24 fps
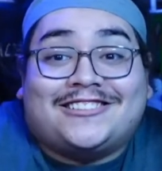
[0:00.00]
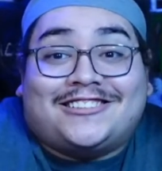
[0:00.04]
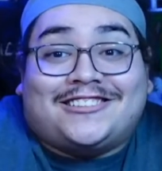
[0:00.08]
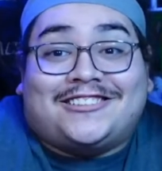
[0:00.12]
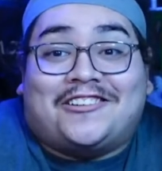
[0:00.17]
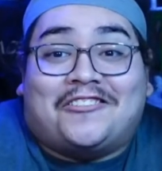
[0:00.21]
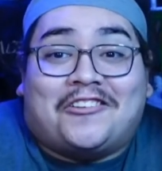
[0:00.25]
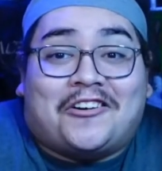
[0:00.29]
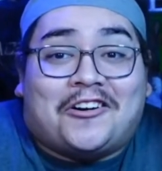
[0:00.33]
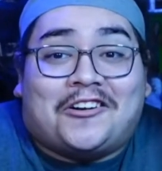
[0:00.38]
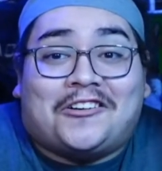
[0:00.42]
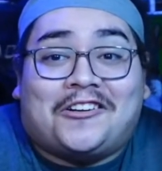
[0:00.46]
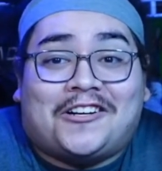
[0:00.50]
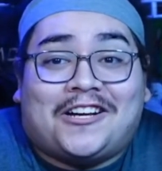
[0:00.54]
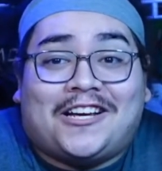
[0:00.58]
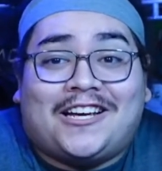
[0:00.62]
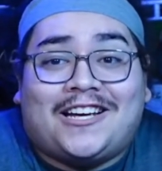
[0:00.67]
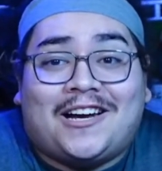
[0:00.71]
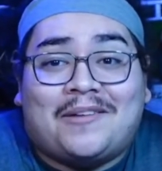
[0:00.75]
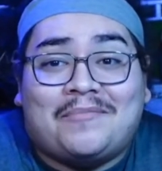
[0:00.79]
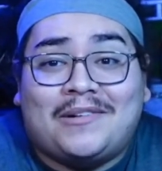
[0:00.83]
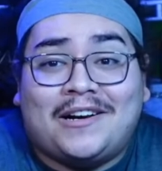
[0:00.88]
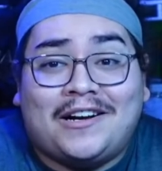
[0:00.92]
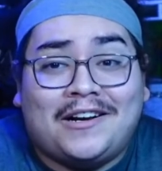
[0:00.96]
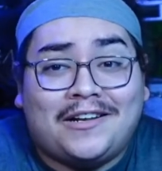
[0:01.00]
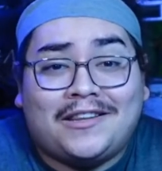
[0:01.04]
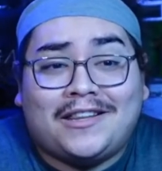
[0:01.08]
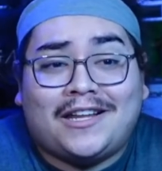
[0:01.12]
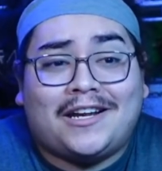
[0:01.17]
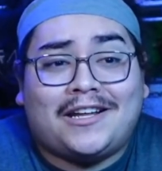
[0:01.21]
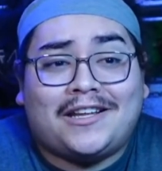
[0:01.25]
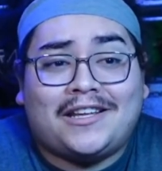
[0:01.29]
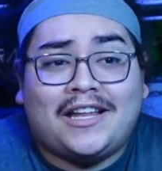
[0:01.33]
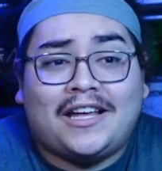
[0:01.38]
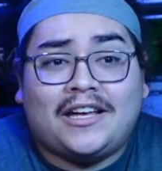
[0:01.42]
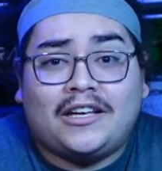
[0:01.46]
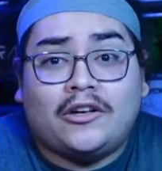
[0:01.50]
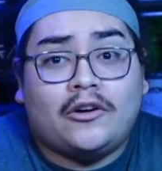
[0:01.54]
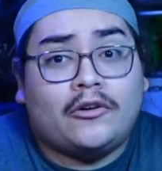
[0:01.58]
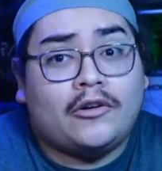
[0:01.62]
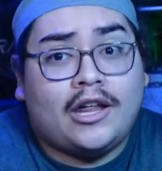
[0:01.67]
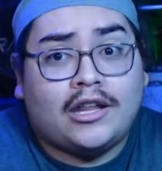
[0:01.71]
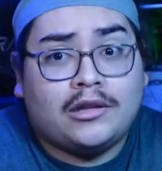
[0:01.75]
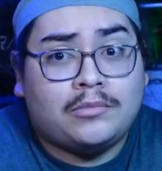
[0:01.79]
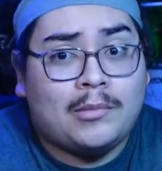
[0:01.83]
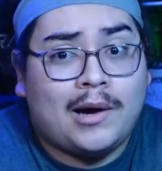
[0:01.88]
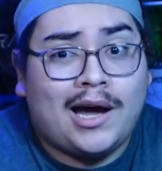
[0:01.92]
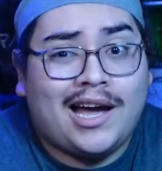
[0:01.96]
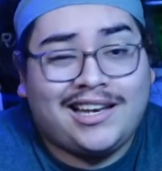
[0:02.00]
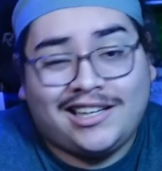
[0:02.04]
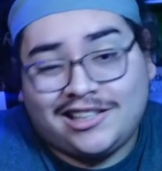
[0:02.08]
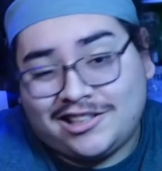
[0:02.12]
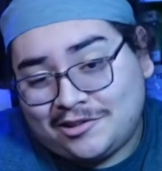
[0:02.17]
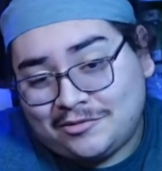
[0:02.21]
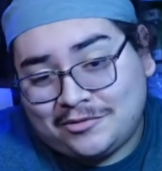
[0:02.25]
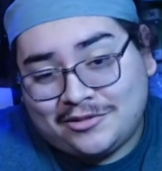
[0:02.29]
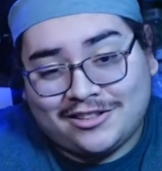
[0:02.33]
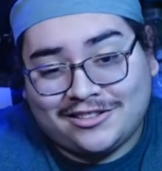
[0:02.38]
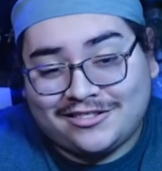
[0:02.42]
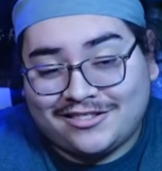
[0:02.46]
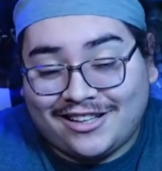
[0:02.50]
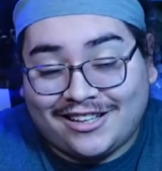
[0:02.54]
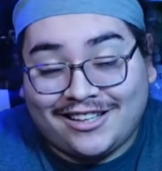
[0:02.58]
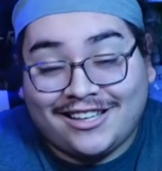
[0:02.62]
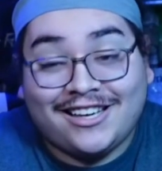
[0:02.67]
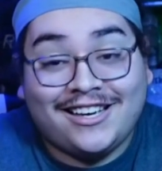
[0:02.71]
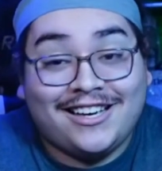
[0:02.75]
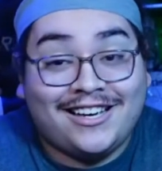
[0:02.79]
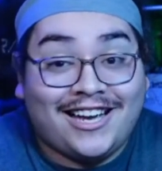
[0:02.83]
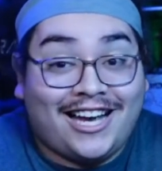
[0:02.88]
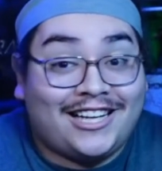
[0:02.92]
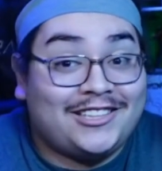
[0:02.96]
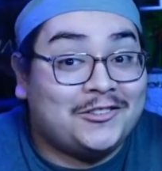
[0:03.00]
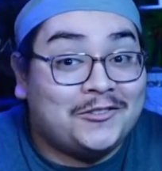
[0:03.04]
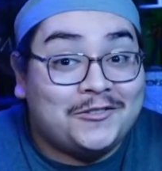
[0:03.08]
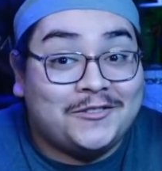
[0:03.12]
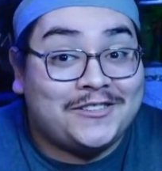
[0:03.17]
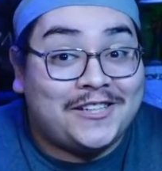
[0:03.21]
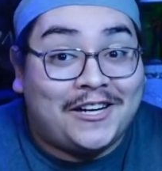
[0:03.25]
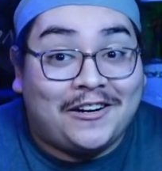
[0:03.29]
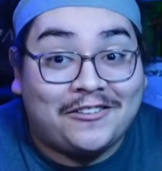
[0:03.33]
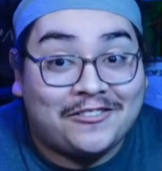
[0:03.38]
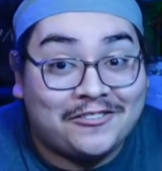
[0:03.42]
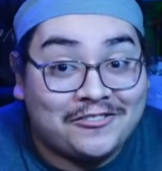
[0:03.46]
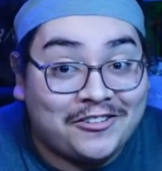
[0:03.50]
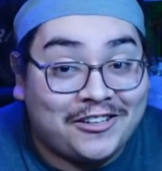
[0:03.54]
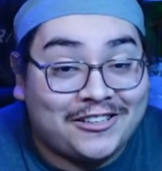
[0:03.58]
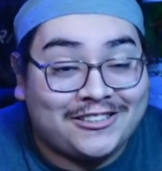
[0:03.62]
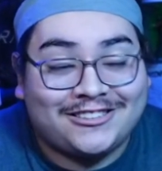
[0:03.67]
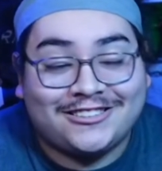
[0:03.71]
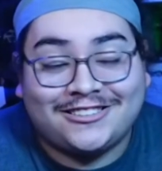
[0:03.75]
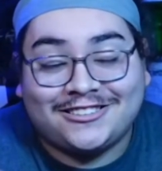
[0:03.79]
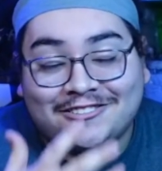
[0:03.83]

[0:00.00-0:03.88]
you know, her looking up, and instead of saying, you know, that's mine, she was just like, I told you I was rich.